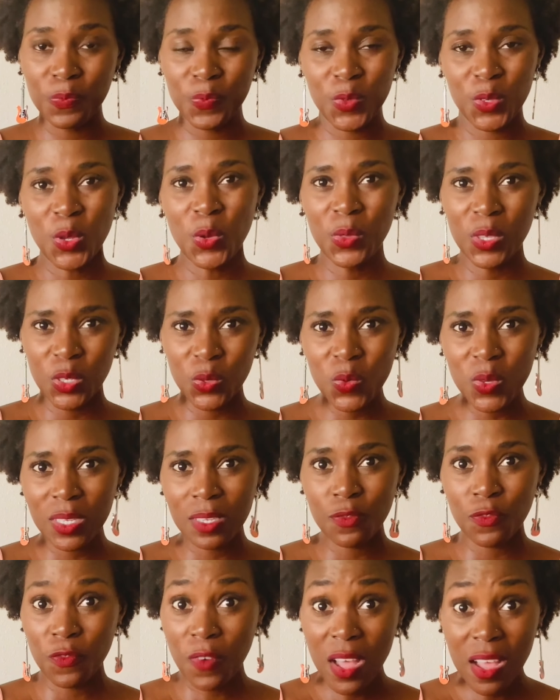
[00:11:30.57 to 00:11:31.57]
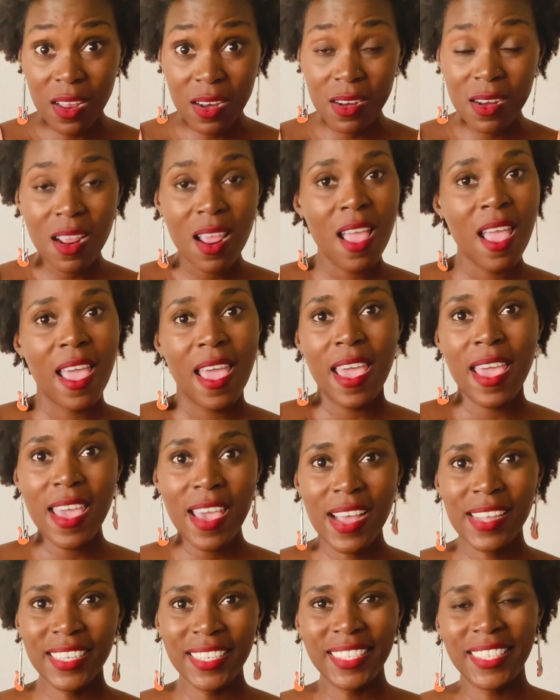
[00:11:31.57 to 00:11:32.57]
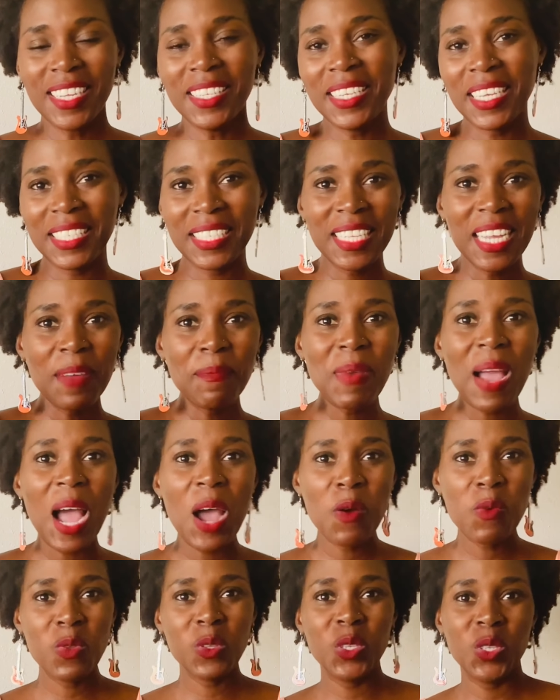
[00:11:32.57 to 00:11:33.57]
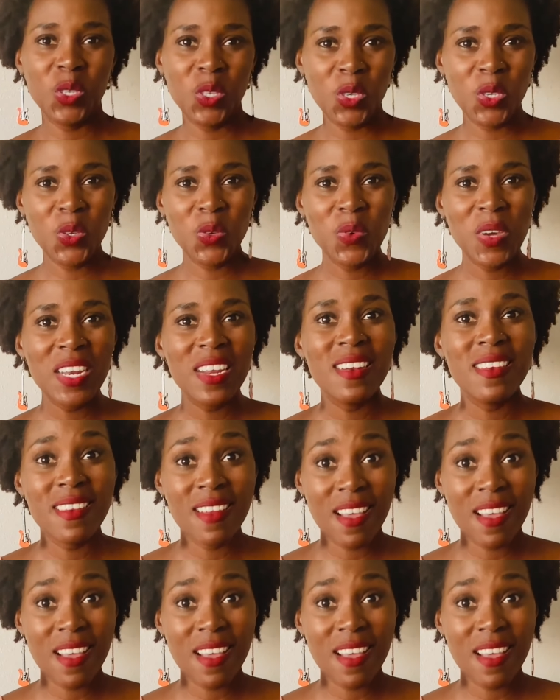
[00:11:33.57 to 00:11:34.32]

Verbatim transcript: So this was fun and until next time, I will see you in